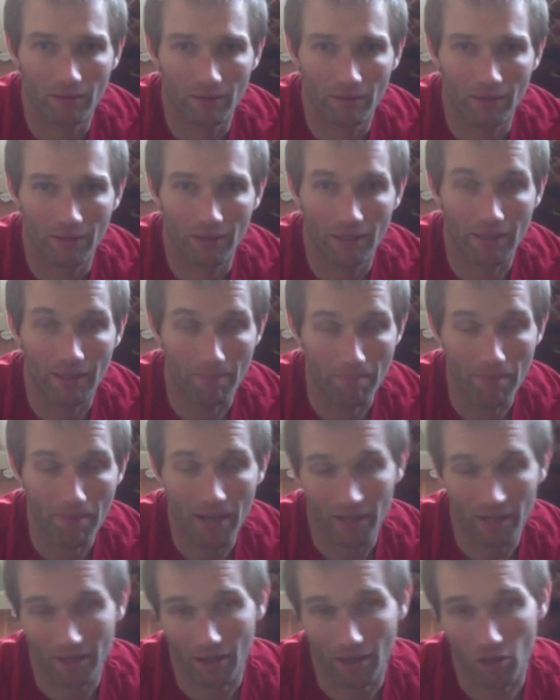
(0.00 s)
It
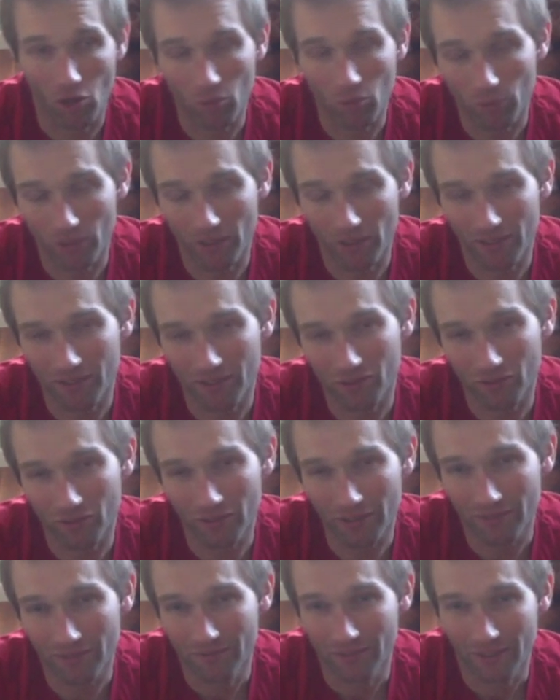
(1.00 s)
may help with an
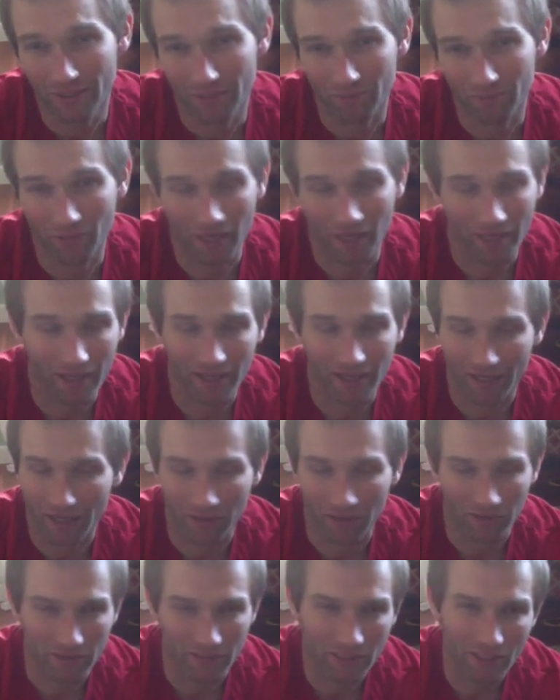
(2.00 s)
injury, but I can't
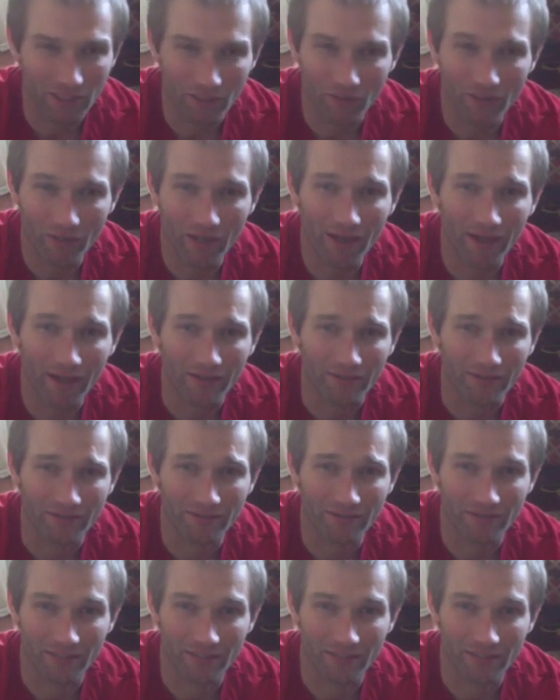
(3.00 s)
guarantee you that.